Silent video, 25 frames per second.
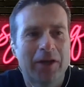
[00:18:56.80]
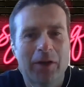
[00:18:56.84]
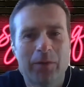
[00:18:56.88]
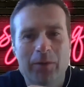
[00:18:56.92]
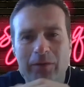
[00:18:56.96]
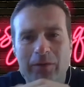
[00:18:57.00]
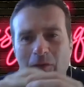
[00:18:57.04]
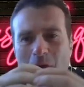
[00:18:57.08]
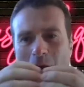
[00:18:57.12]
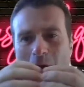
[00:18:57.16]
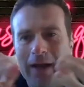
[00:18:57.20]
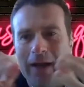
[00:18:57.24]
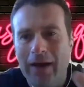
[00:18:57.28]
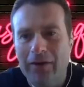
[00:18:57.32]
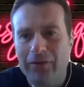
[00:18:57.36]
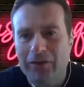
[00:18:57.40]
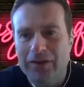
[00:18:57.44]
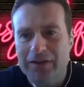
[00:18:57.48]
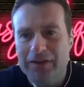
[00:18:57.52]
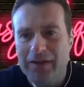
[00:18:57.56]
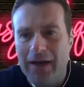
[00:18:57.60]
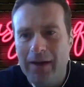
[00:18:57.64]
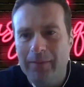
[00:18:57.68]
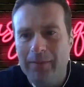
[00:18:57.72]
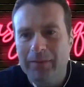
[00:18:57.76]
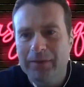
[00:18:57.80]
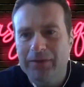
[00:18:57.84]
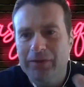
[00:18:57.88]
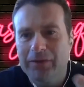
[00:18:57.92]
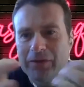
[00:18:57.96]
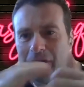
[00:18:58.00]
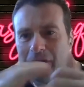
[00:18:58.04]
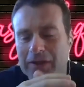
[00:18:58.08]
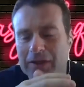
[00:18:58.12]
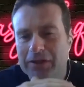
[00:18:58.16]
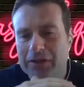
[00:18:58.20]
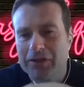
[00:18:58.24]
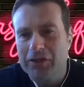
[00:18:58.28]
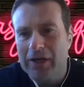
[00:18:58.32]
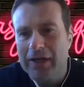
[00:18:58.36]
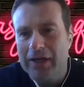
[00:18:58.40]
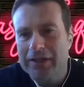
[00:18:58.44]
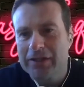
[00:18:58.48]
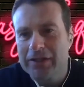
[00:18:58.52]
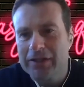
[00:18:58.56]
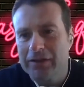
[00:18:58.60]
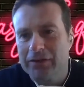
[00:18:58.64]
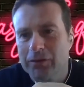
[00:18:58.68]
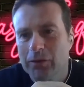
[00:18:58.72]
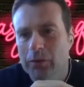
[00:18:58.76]
we've got our retirement annuity
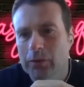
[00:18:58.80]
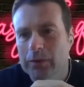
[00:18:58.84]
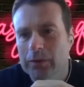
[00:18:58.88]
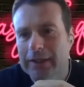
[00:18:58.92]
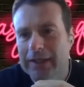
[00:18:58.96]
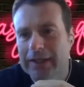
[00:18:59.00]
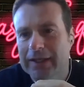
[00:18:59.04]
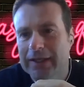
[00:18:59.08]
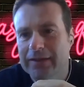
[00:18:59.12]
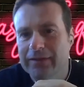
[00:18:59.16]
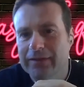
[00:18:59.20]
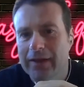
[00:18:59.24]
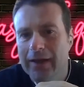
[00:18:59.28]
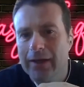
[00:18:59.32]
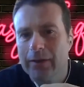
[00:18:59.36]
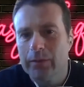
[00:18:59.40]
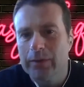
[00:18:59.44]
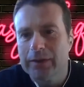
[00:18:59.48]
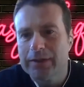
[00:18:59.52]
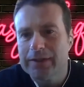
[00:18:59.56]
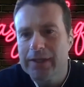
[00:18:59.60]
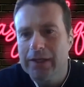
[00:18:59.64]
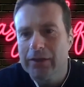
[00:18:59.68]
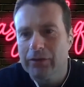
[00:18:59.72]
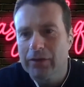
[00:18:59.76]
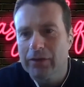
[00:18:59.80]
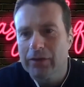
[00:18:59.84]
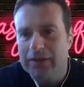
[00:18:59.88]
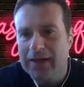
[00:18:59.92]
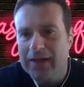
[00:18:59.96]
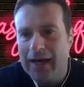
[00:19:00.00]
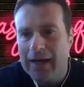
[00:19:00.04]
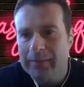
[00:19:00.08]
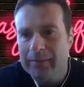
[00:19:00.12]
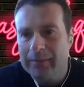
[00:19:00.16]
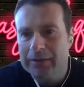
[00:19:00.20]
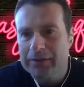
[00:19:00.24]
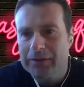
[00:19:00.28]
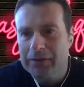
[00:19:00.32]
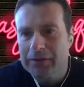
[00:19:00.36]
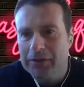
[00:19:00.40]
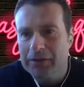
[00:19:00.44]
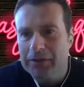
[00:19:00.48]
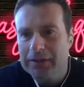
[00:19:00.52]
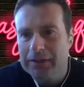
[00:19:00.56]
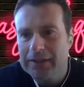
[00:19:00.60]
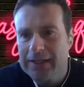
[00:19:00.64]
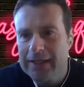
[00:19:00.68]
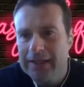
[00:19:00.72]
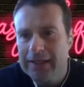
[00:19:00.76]
structures called the EasyWTF Retirement
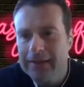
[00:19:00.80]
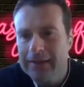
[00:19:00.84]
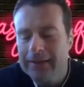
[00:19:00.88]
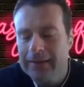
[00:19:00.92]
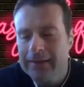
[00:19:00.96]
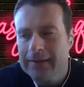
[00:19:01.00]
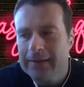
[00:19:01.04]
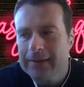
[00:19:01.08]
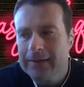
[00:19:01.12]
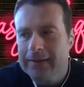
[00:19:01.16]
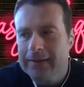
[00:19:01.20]
Annuity,